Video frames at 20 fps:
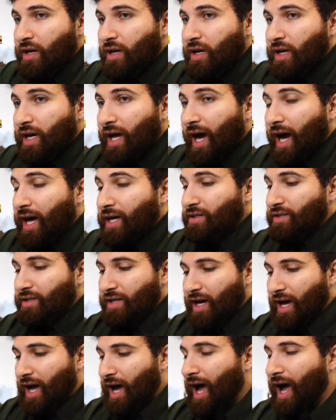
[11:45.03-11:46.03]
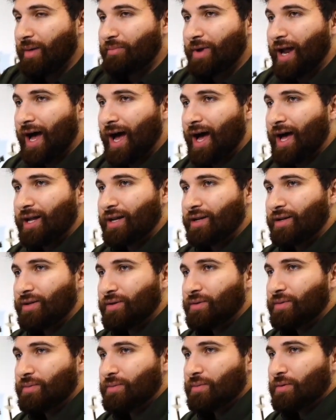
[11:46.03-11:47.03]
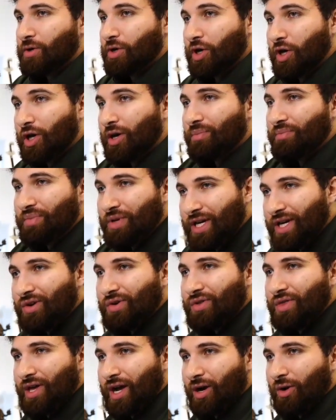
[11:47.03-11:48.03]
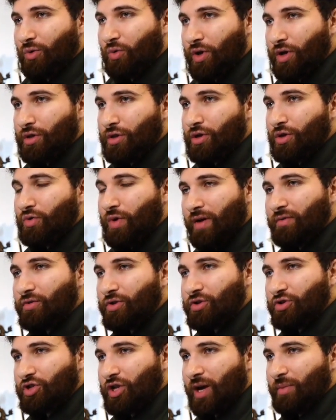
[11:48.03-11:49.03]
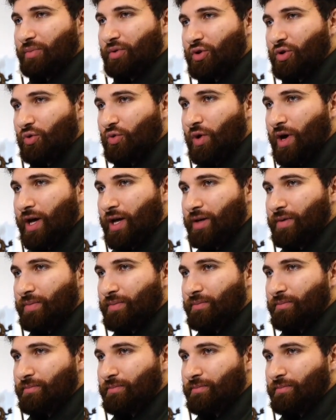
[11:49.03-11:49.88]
Guys, I'm not going to be there with you every step of the way.